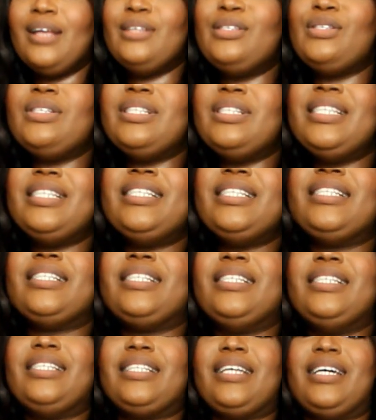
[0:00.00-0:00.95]
So this is
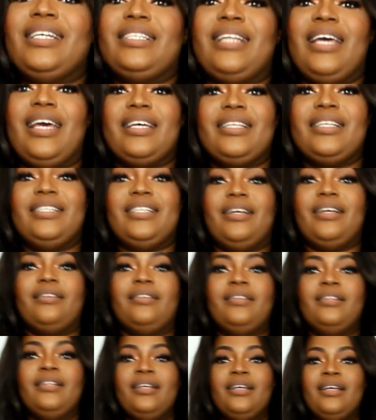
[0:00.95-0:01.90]
in a size XL.
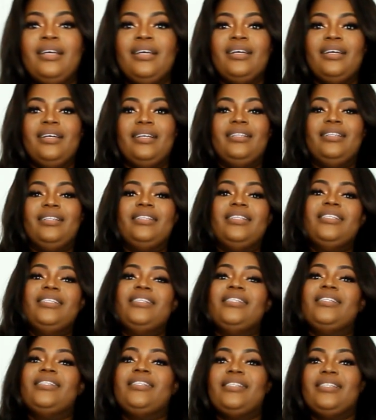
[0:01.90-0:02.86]

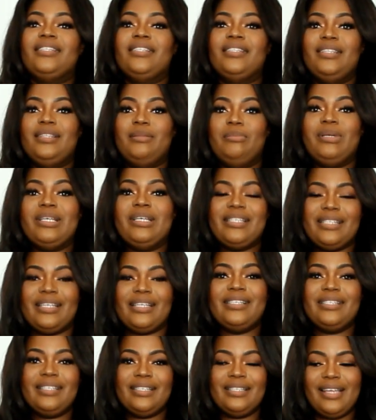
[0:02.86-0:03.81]
This is the biggest
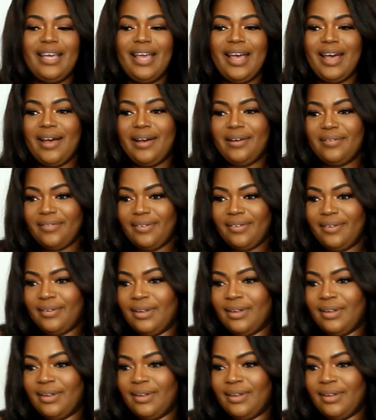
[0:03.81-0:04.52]
size that they have,